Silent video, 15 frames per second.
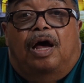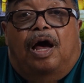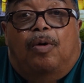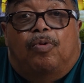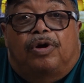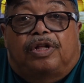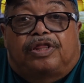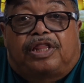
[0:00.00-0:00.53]

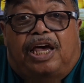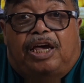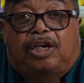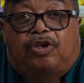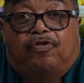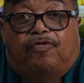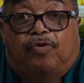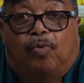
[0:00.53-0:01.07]
I want to
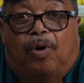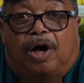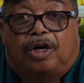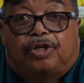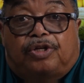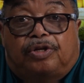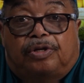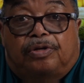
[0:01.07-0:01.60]
thank you for
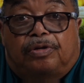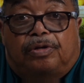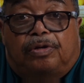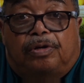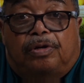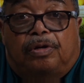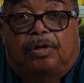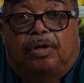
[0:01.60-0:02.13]
watching.
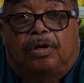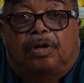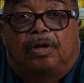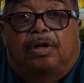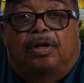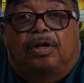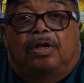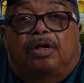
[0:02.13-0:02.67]

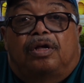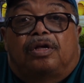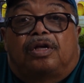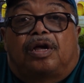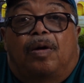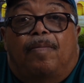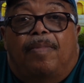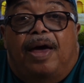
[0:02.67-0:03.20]

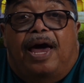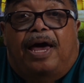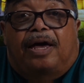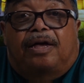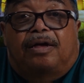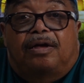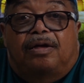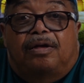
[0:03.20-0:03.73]
Come
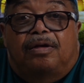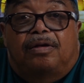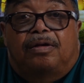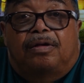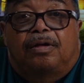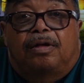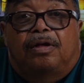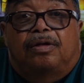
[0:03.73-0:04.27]
back
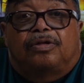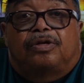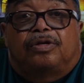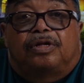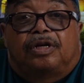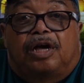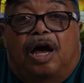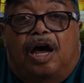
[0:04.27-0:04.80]
to
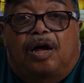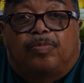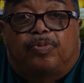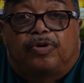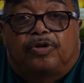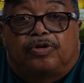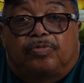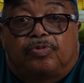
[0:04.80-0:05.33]
the God
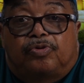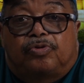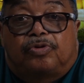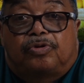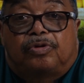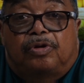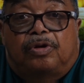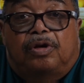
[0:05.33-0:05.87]

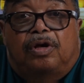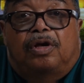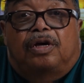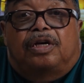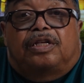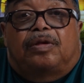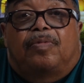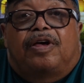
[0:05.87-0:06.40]
principles
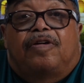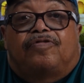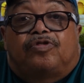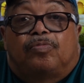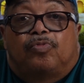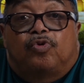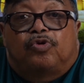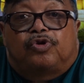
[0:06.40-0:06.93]
because I'm going to have
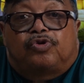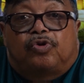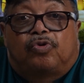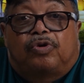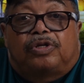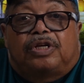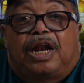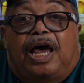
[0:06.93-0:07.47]
some more
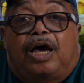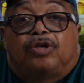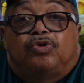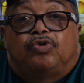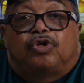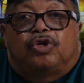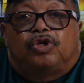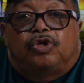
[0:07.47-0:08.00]
stories of how
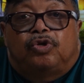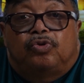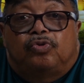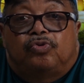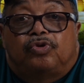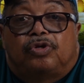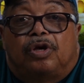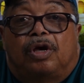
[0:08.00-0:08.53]
you can
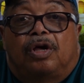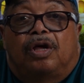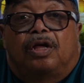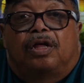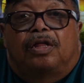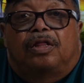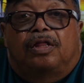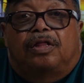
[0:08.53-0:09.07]
use
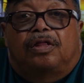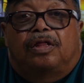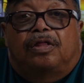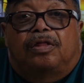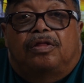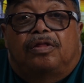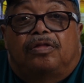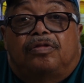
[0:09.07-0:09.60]

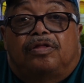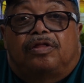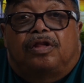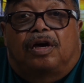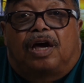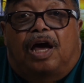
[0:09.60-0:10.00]
the